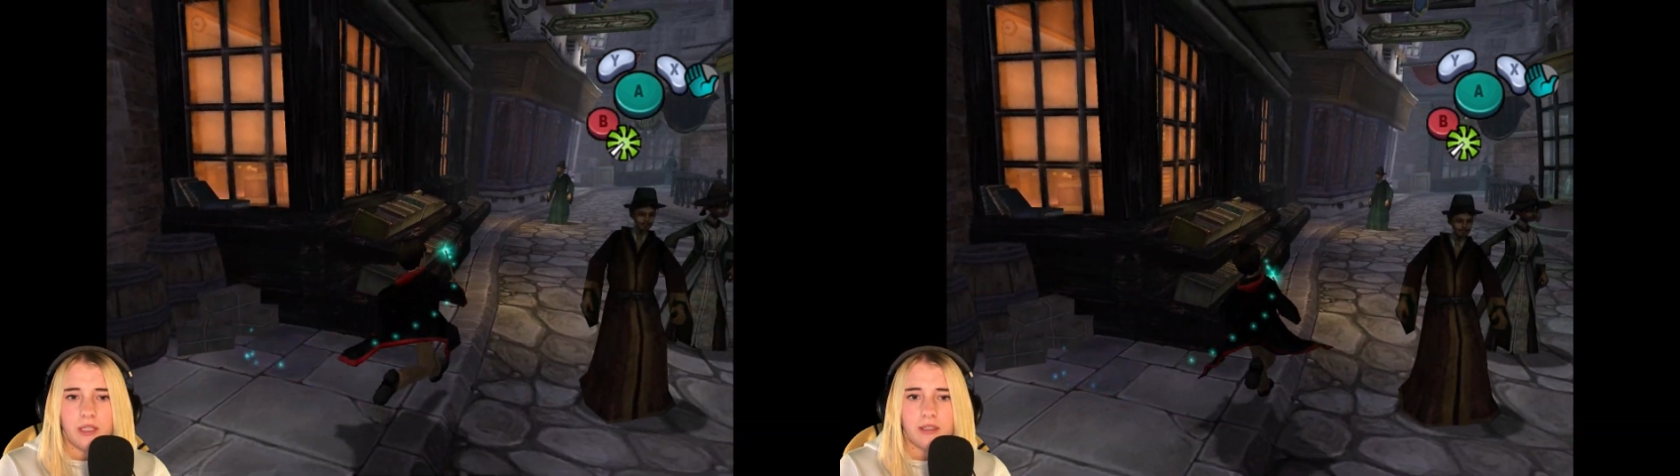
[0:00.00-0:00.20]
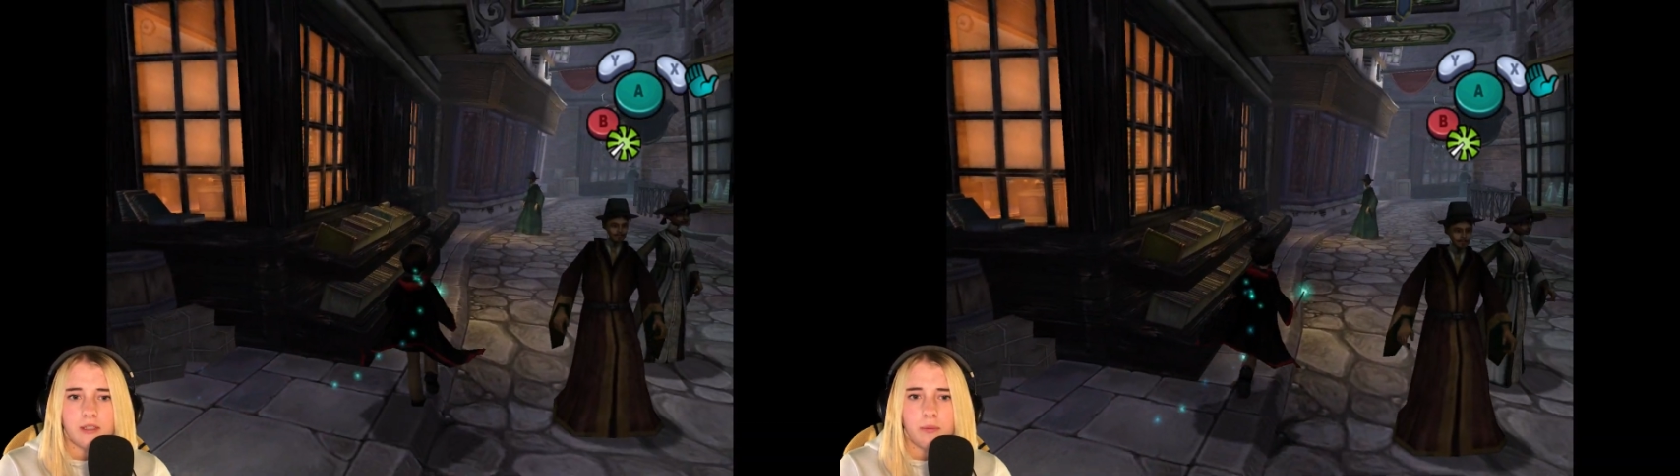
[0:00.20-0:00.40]

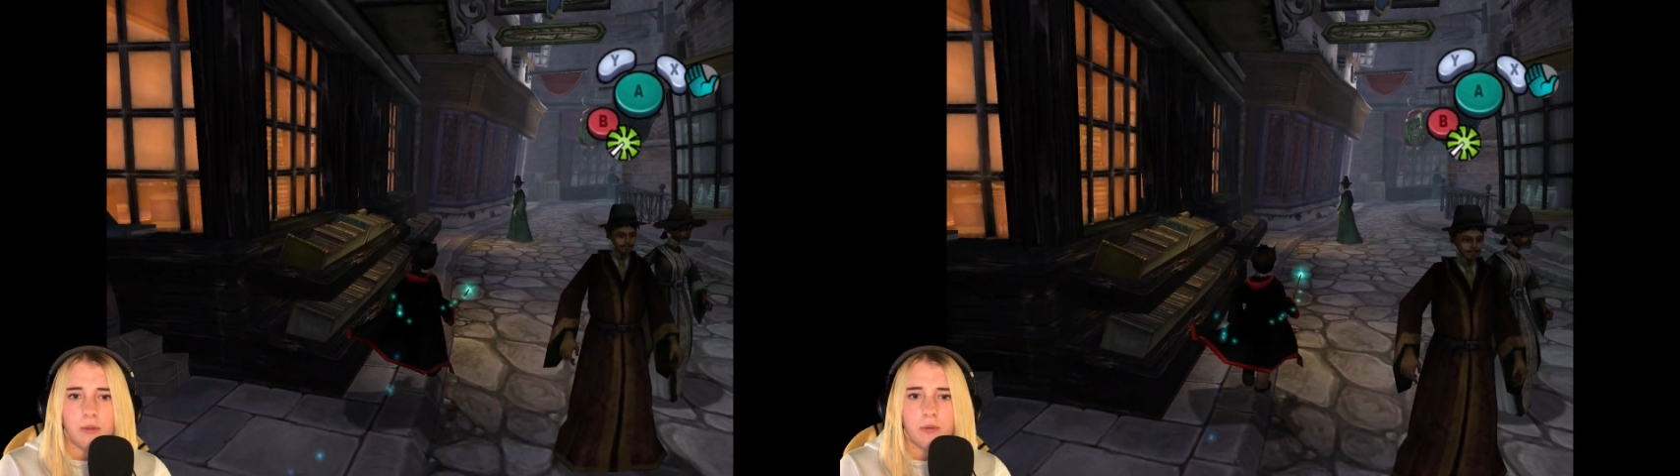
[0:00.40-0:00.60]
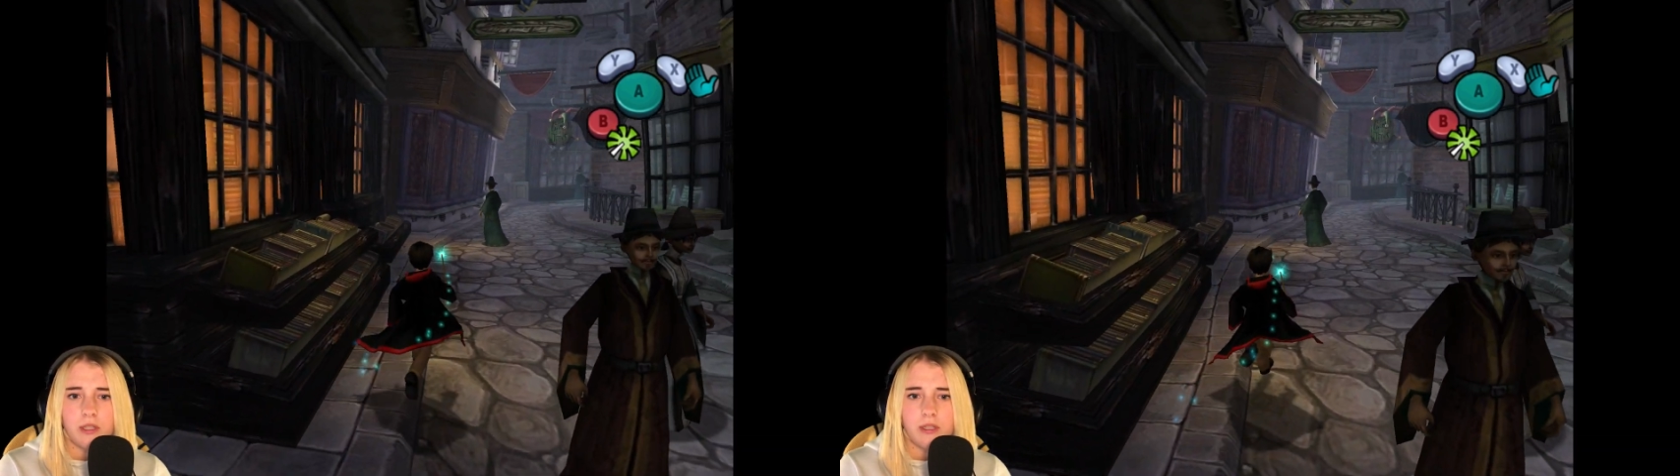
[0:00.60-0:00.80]

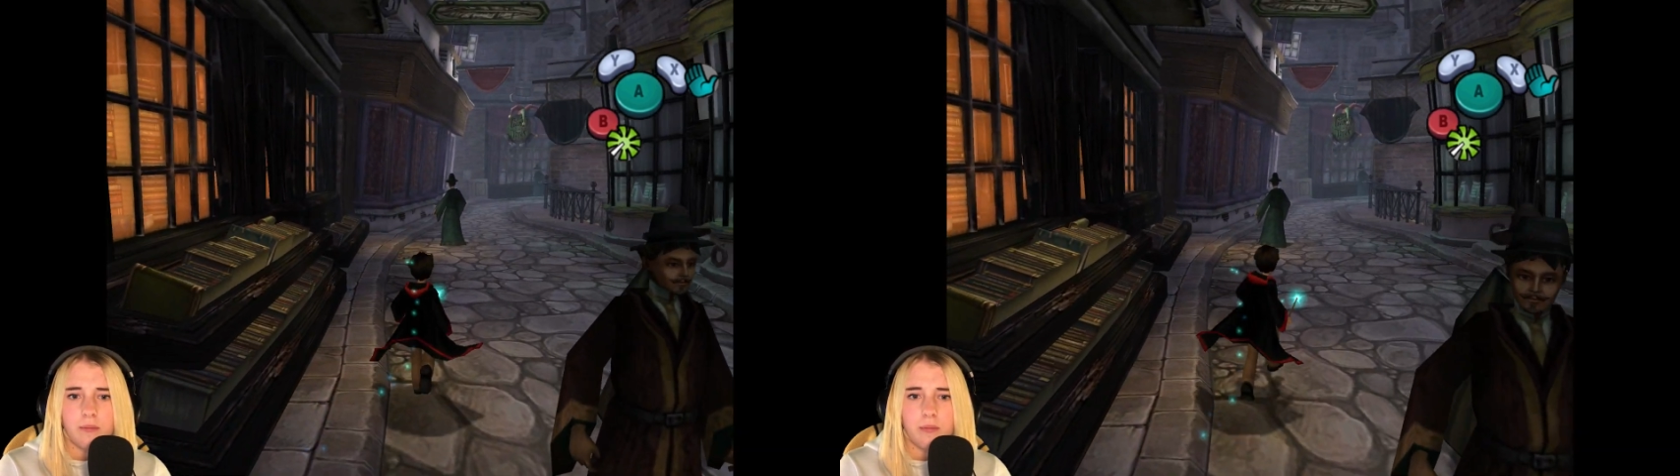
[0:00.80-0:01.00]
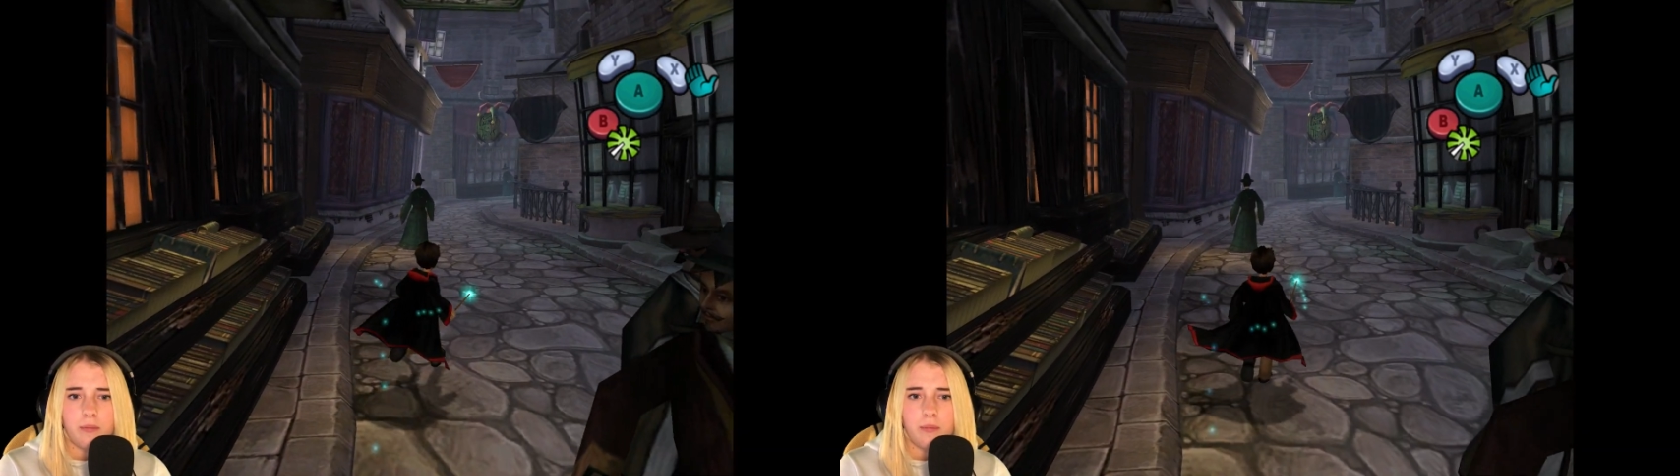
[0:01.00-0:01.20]
explored
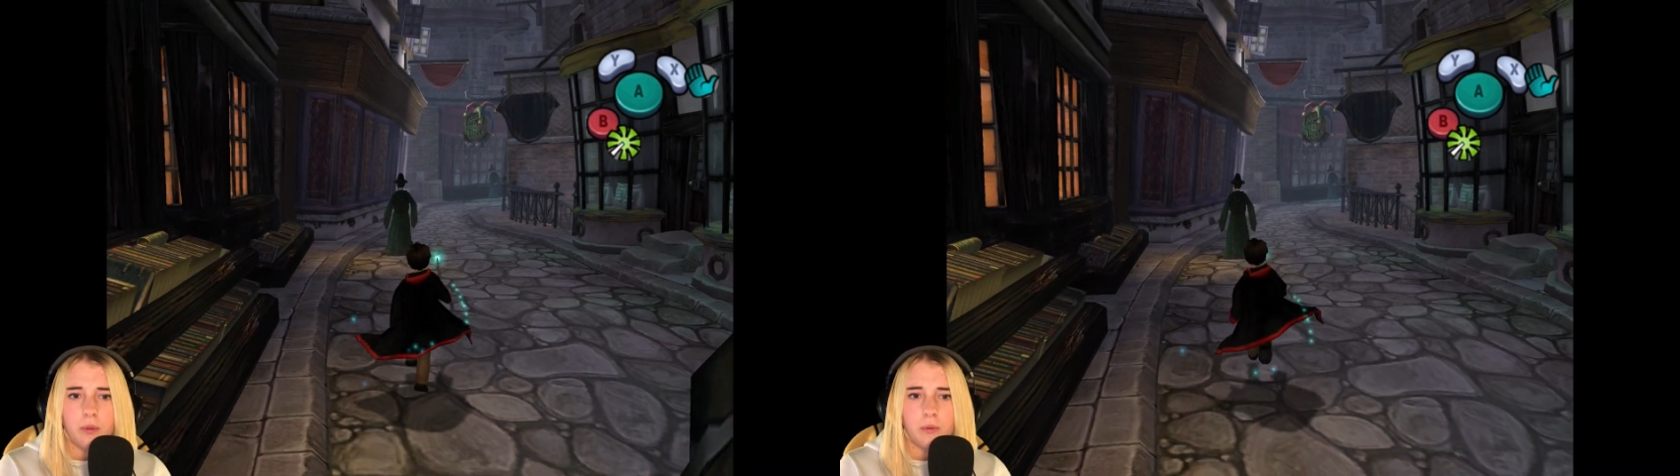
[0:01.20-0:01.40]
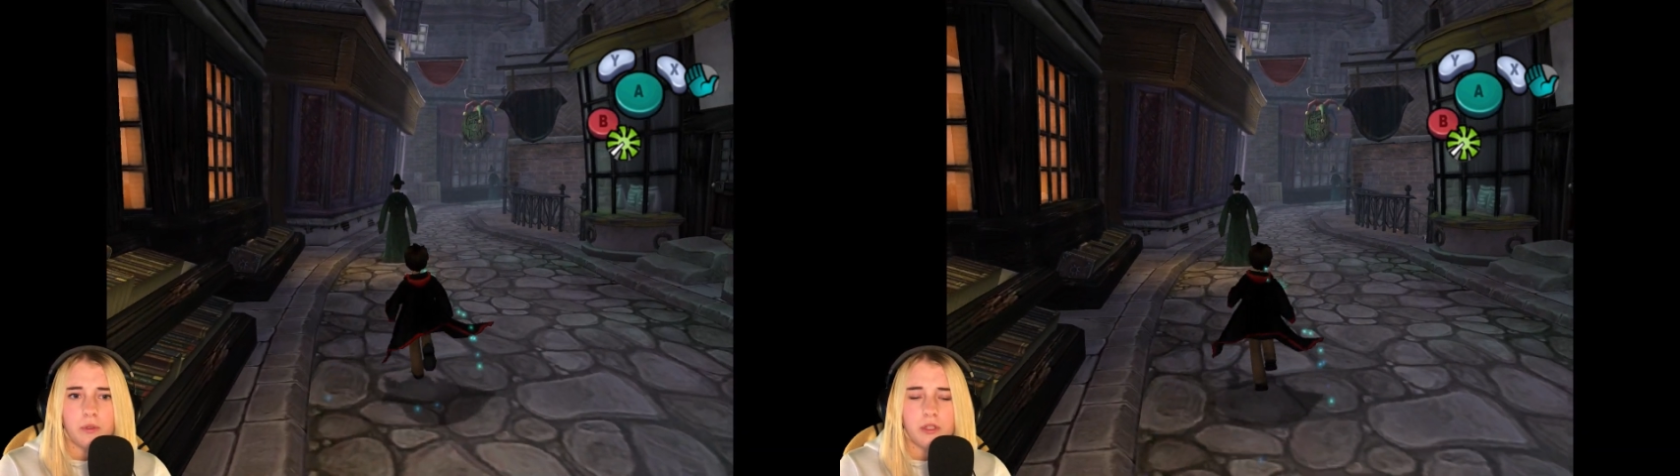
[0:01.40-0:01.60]
and
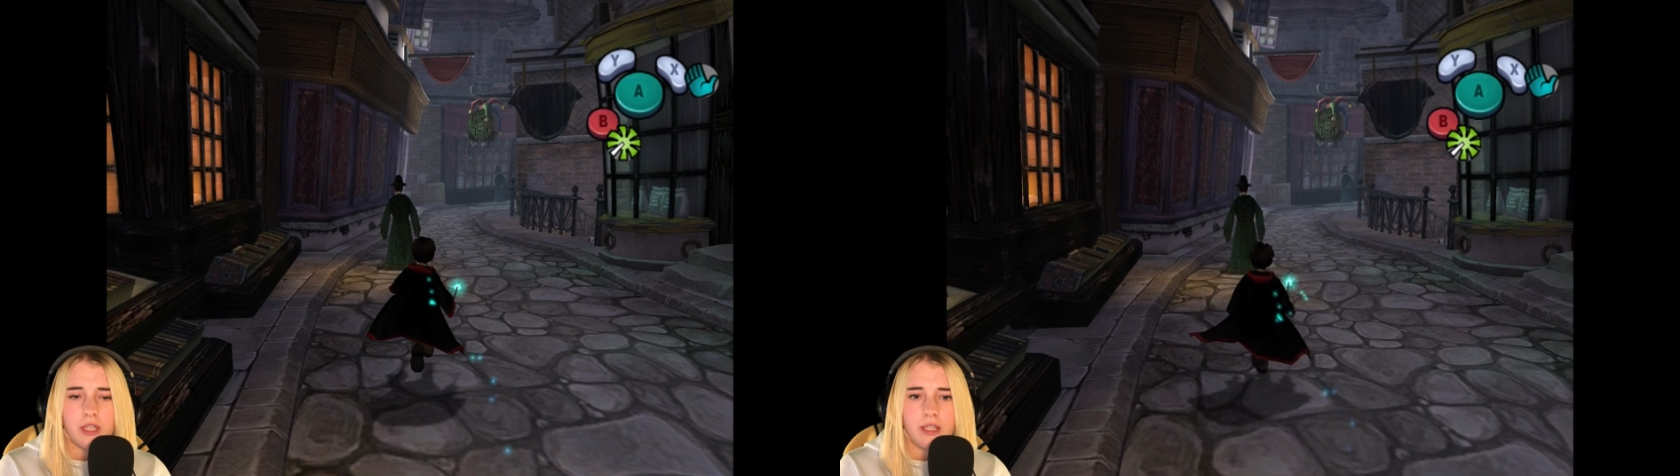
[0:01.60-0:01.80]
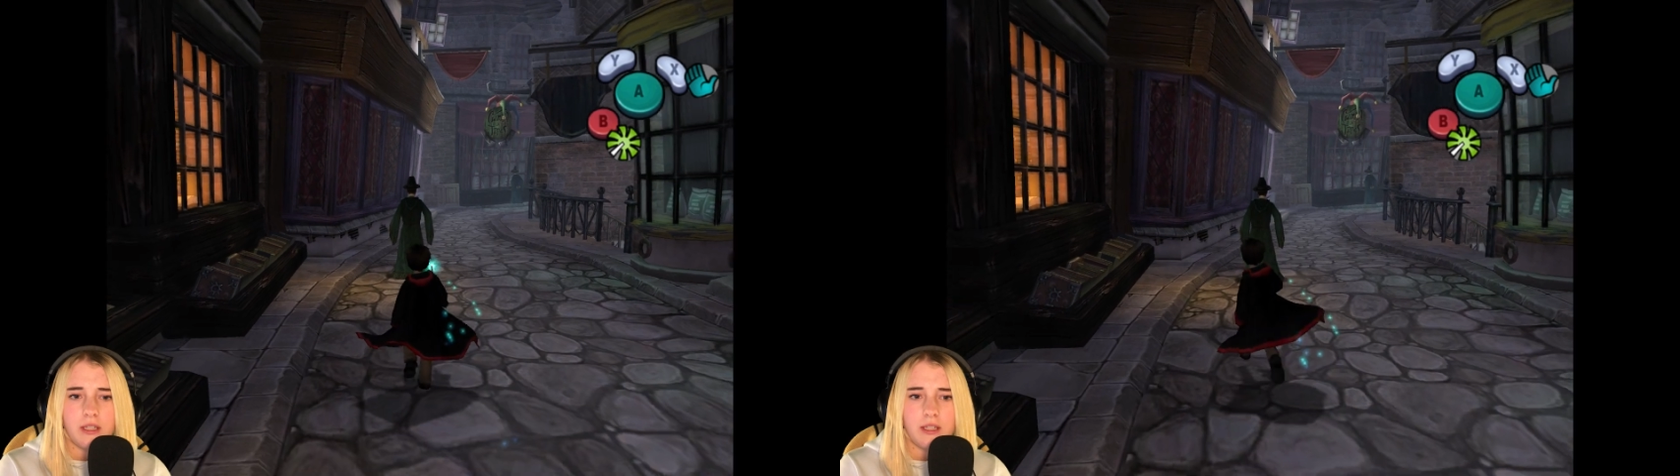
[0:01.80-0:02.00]
bought
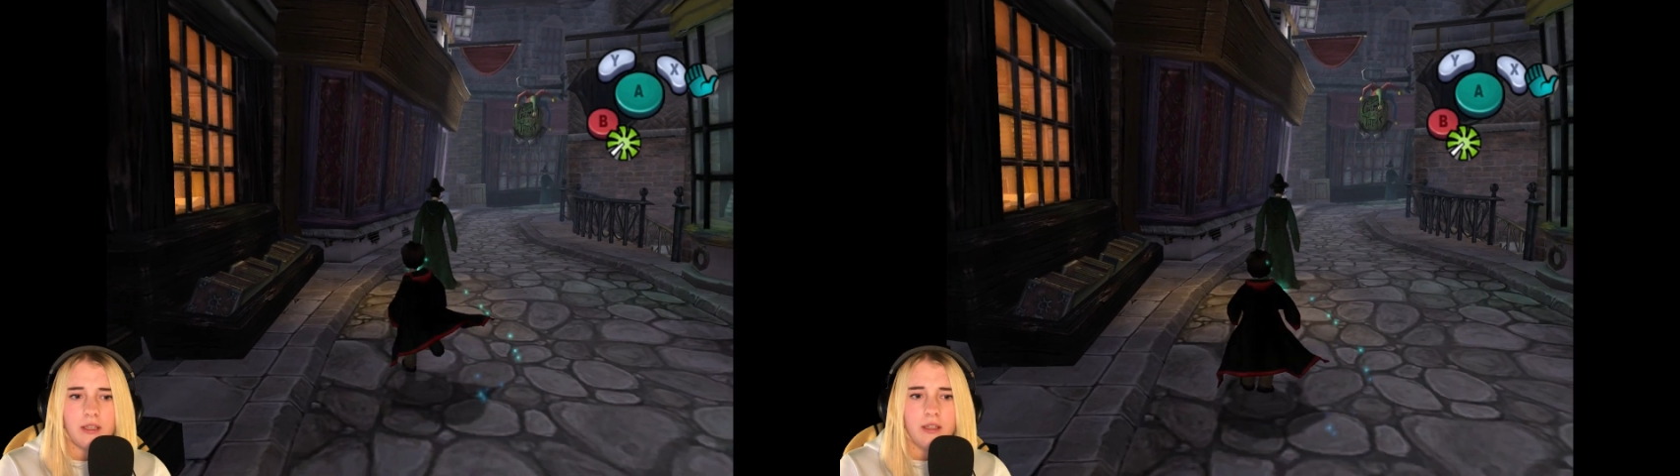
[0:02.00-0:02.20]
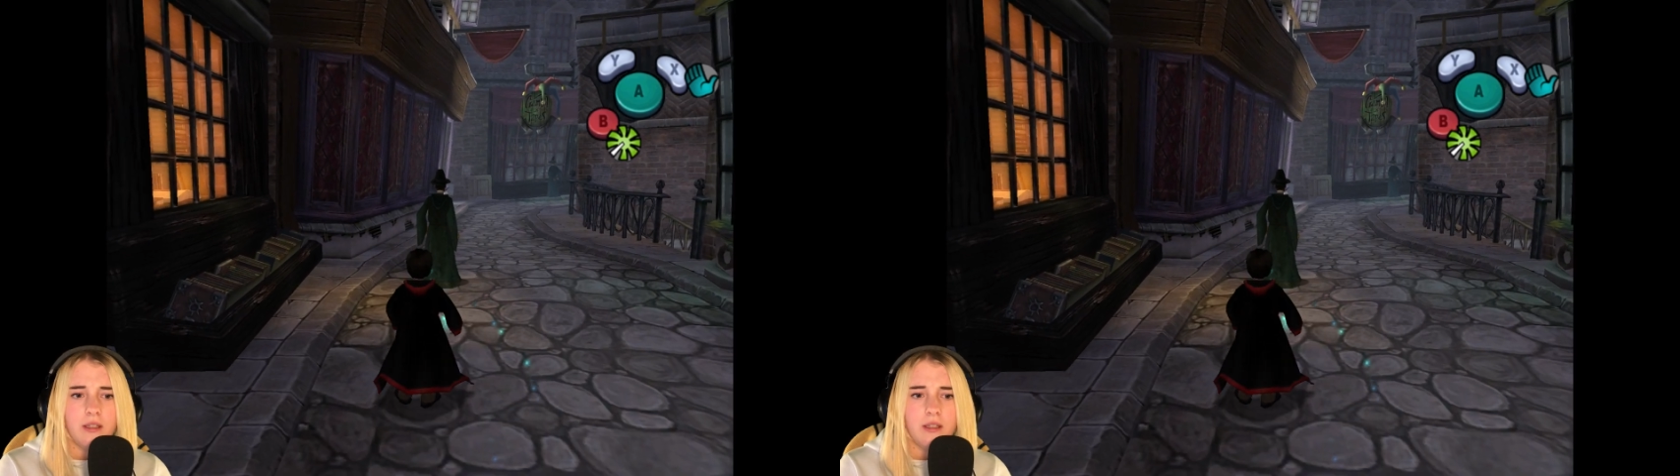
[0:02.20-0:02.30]
anything?